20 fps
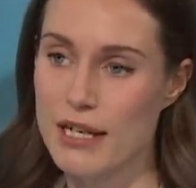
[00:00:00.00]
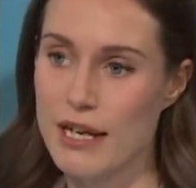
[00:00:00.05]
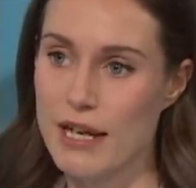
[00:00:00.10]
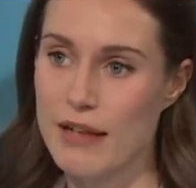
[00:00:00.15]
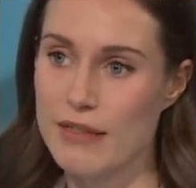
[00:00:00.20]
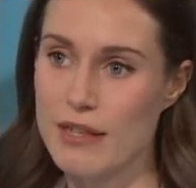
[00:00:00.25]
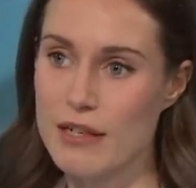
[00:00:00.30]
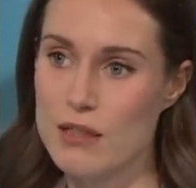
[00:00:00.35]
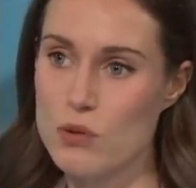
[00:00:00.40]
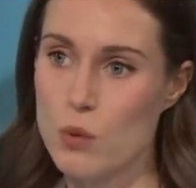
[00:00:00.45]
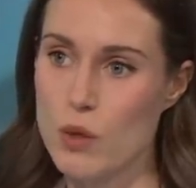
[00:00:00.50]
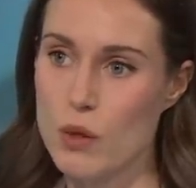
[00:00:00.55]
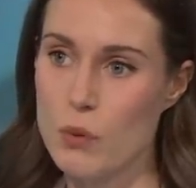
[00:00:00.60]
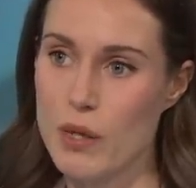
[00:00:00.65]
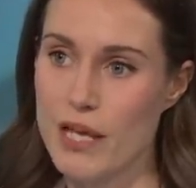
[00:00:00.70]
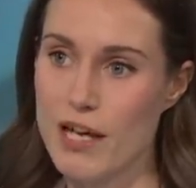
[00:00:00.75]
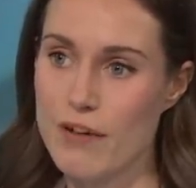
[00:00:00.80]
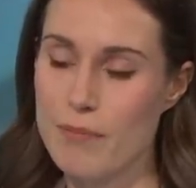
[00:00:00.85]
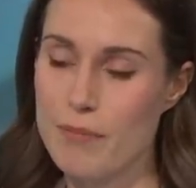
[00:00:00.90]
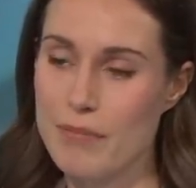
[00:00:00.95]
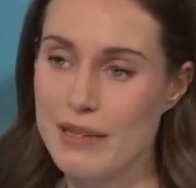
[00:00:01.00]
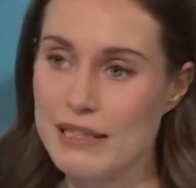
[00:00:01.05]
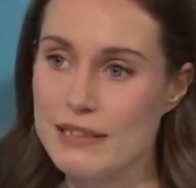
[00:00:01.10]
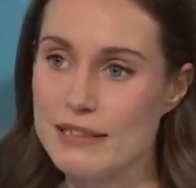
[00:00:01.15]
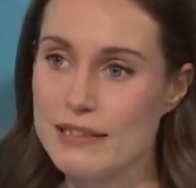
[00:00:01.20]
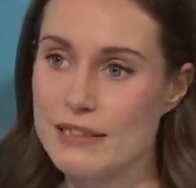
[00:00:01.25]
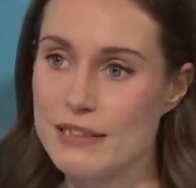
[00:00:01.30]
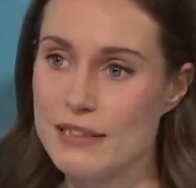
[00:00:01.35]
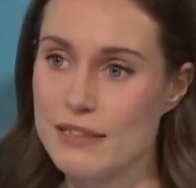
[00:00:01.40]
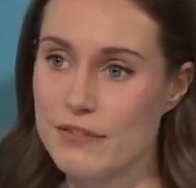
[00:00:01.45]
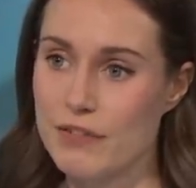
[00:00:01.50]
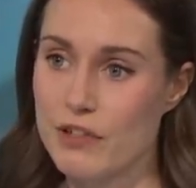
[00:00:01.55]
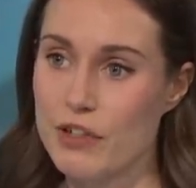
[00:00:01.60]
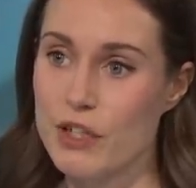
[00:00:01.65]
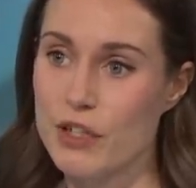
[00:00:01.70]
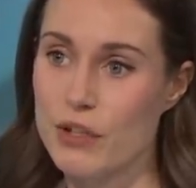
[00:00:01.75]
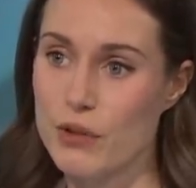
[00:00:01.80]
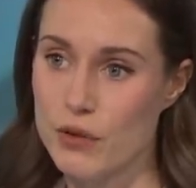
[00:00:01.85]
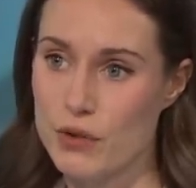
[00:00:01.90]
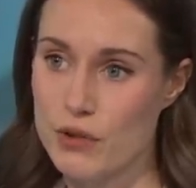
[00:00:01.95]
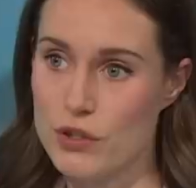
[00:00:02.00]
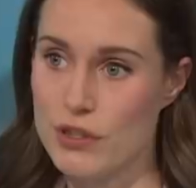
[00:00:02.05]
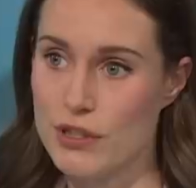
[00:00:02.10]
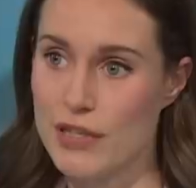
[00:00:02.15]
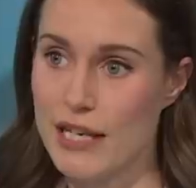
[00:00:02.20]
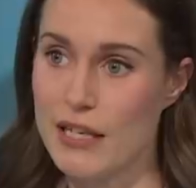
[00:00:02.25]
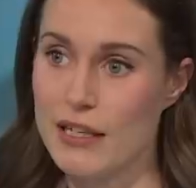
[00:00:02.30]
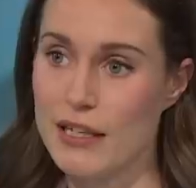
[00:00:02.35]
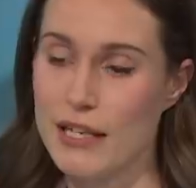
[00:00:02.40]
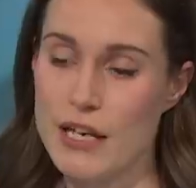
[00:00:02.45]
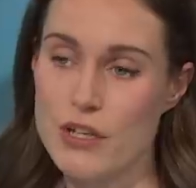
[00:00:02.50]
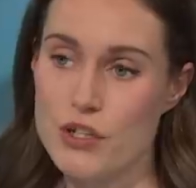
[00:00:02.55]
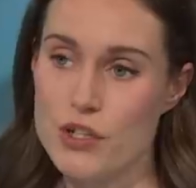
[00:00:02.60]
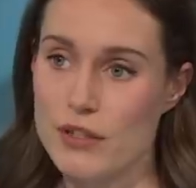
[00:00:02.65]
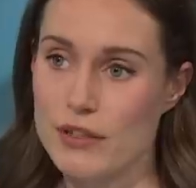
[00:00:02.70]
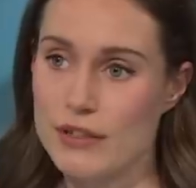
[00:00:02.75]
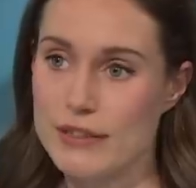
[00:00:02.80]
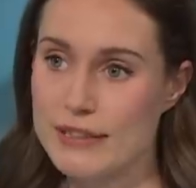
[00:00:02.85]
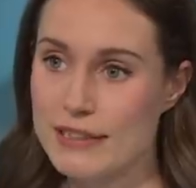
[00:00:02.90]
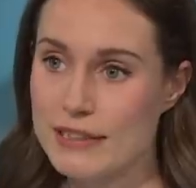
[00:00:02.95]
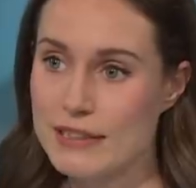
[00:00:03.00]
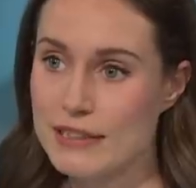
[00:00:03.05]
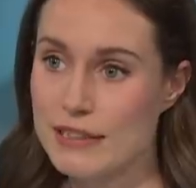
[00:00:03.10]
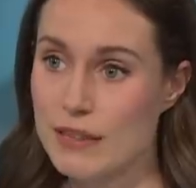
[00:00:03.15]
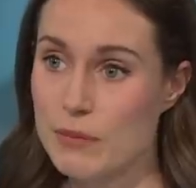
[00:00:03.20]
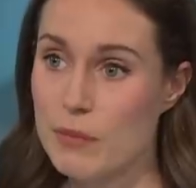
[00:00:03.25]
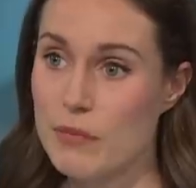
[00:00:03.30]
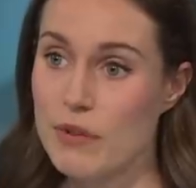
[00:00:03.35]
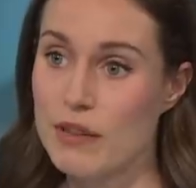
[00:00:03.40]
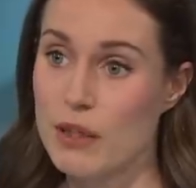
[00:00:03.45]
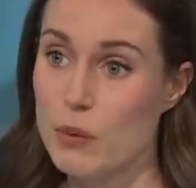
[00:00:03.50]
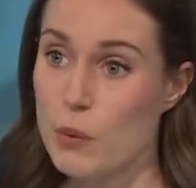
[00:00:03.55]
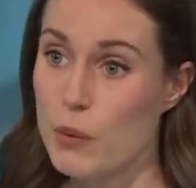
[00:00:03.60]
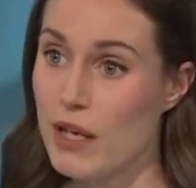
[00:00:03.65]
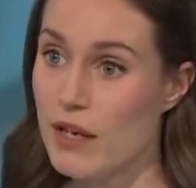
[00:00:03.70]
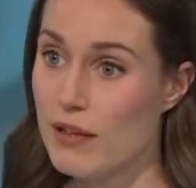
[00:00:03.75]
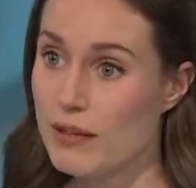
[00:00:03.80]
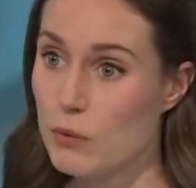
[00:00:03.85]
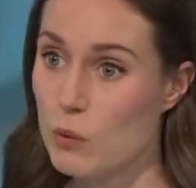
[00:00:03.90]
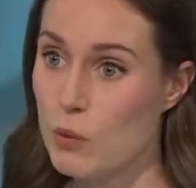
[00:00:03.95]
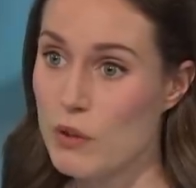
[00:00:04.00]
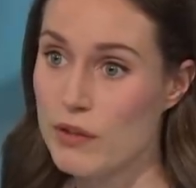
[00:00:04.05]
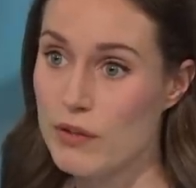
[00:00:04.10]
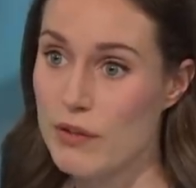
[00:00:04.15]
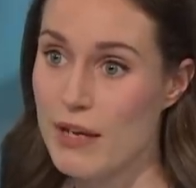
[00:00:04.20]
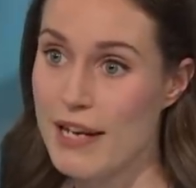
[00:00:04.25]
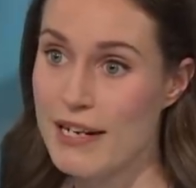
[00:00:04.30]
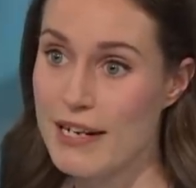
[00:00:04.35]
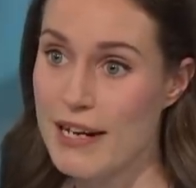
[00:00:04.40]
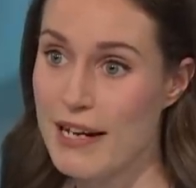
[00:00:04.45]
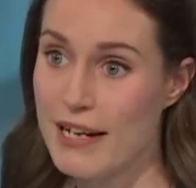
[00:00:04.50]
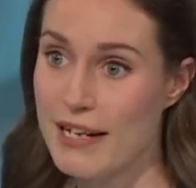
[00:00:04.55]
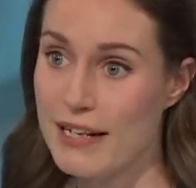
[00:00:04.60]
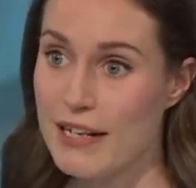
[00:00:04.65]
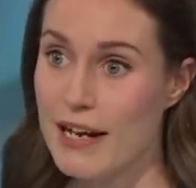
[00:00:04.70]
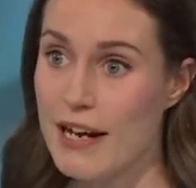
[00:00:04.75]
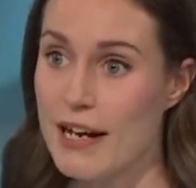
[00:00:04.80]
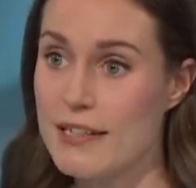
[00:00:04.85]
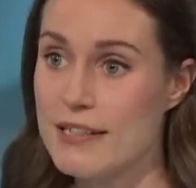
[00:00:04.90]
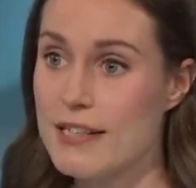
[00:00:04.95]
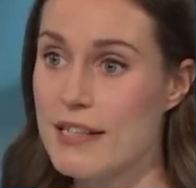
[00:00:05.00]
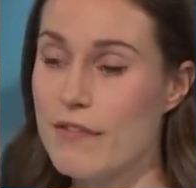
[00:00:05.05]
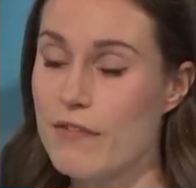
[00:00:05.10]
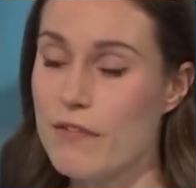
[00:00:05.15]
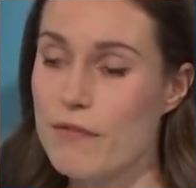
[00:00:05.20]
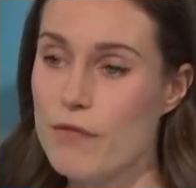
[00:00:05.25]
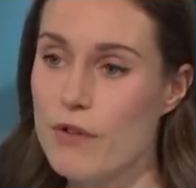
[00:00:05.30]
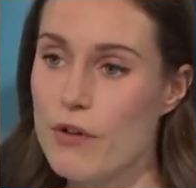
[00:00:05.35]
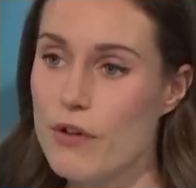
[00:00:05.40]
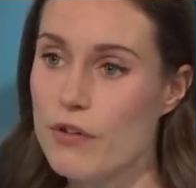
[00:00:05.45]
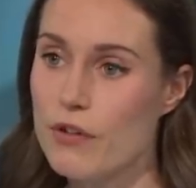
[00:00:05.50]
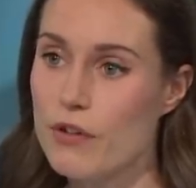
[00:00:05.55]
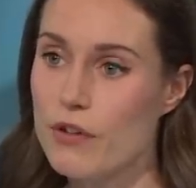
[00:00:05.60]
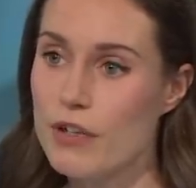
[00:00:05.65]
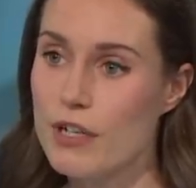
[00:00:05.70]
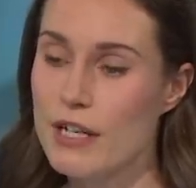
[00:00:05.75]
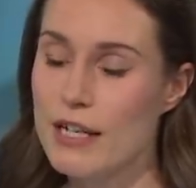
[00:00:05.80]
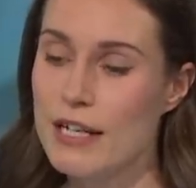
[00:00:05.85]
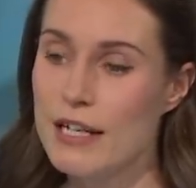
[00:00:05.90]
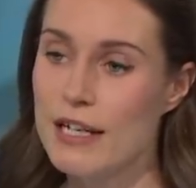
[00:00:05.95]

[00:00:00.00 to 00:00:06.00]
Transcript: And that's why we have built a very good educational system that we want to enhance even further.